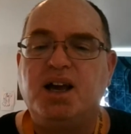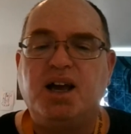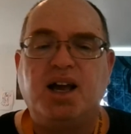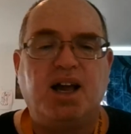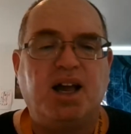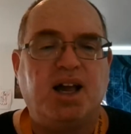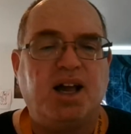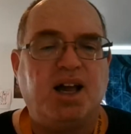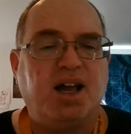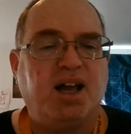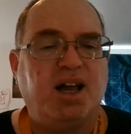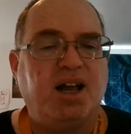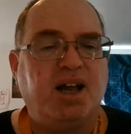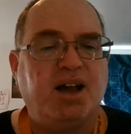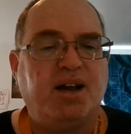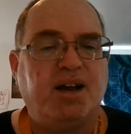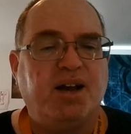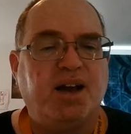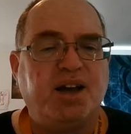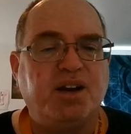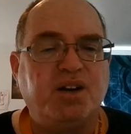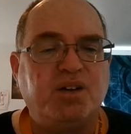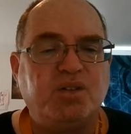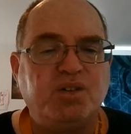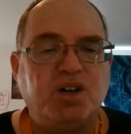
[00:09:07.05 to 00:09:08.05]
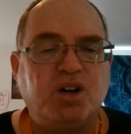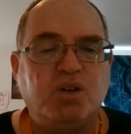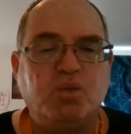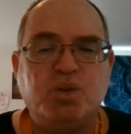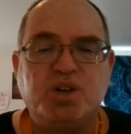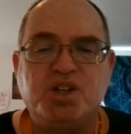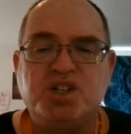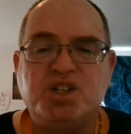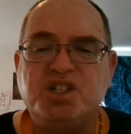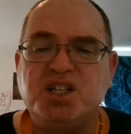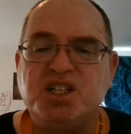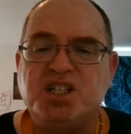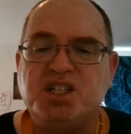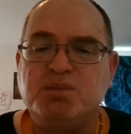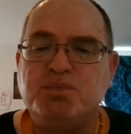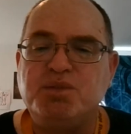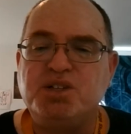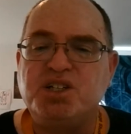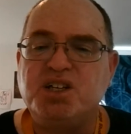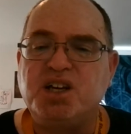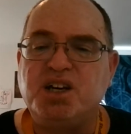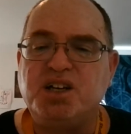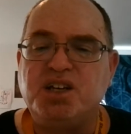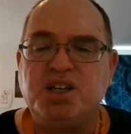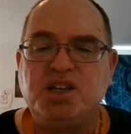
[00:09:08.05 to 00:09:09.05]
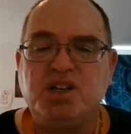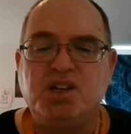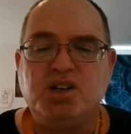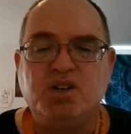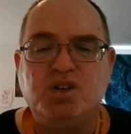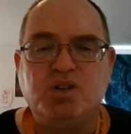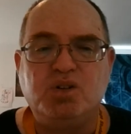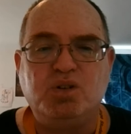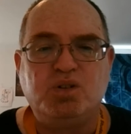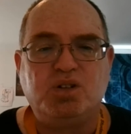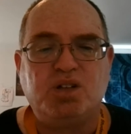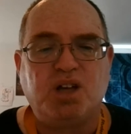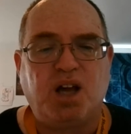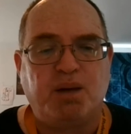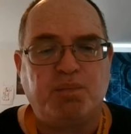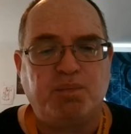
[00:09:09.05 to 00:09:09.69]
Uh, I don't know which system it's going to use.